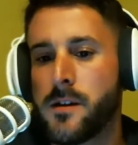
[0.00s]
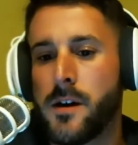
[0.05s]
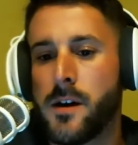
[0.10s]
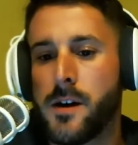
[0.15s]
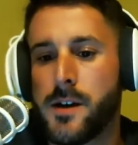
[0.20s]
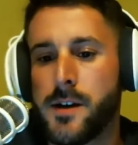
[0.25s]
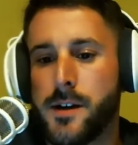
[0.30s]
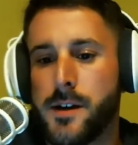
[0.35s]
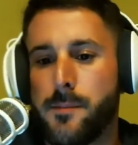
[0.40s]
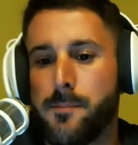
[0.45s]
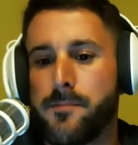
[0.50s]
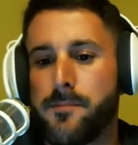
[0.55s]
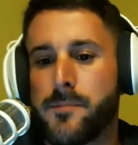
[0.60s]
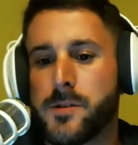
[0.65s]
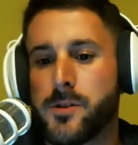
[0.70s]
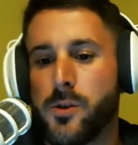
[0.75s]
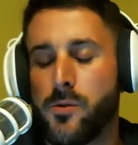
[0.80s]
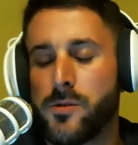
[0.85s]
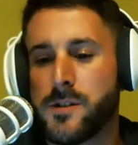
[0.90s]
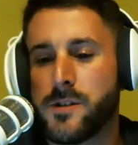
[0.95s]

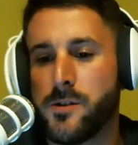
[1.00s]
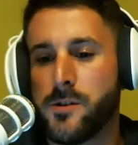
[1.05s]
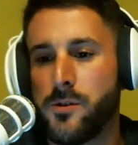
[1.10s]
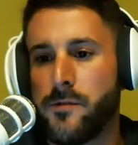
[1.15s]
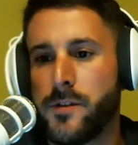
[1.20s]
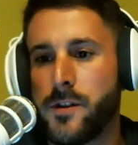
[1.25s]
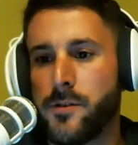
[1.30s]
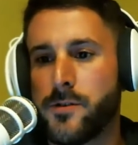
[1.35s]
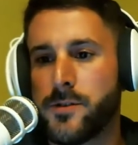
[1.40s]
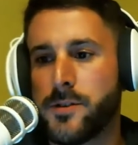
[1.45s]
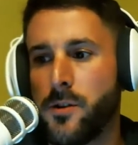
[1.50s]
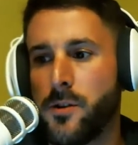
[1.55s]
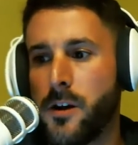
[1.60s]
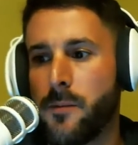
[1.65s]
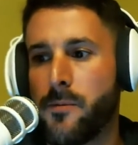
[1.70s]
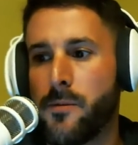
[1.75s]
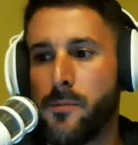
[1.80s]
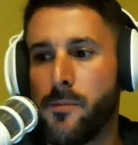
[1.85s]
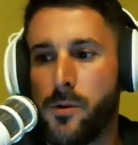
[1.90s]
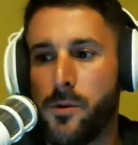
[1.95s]
So it's a
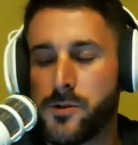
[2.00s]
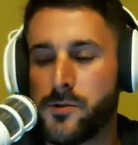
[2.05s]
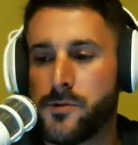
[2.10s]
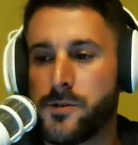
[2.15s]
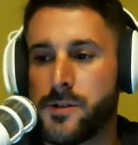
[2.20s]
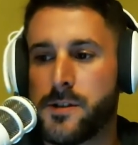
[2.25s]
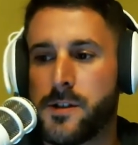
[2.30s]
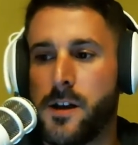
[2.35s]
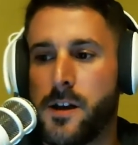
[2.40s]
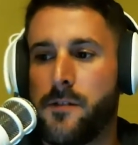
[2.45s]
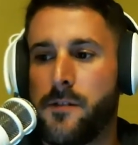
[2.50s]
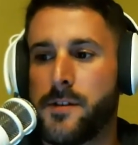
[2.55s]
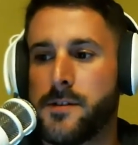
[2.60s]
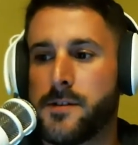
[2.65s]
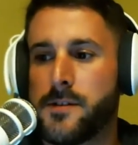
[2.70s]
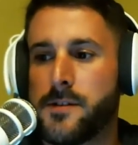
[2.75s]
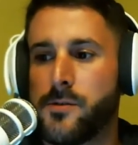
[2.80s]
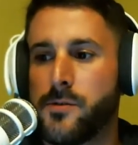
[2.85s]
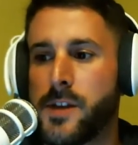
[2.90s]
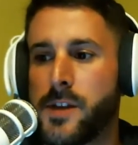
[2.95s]
lot of promotional stuff
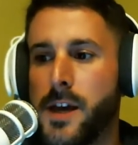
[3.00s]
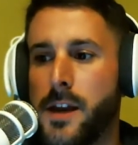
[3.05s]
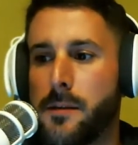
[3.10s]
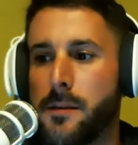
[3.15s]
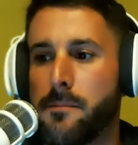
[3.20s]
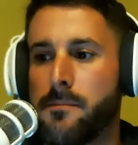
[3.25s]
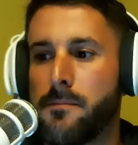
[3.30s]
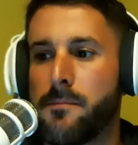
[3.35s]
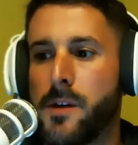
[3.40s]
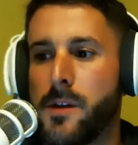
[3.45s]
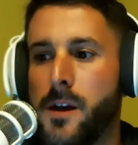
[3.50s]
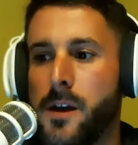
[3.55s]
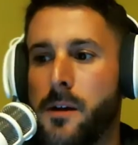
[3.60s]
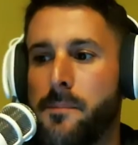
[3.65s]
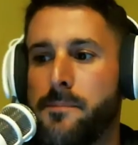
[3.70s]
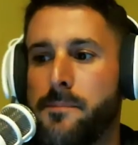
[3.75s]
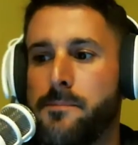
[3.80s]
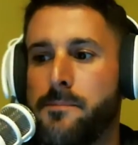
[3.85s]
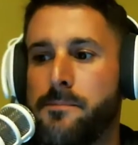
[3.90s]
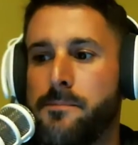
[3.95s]
and still getting
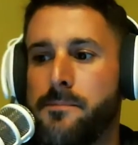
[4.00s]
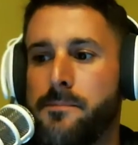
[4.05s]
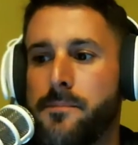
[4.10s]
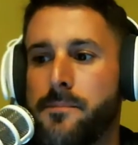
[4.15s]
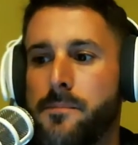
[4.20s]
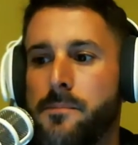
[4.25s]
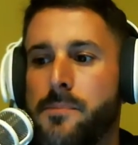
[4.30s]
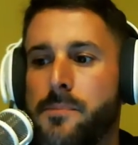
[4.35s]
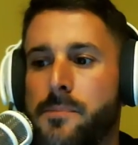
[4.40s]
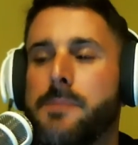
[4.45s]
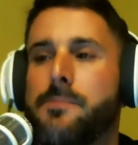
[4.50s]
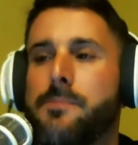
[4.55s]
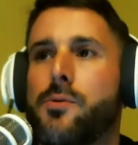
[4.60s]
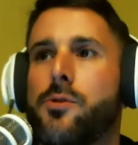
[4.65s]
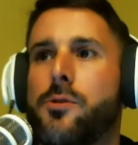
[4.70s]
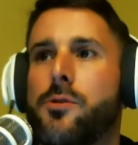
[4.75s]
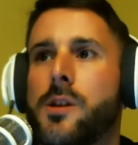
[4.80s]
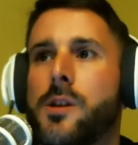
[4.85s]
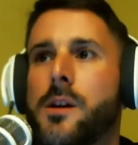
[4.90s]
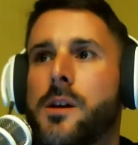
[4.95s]

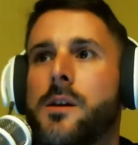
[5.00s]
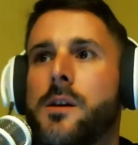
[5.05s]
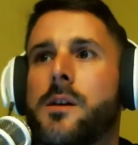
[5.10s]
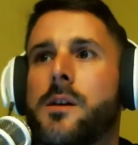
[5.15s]
people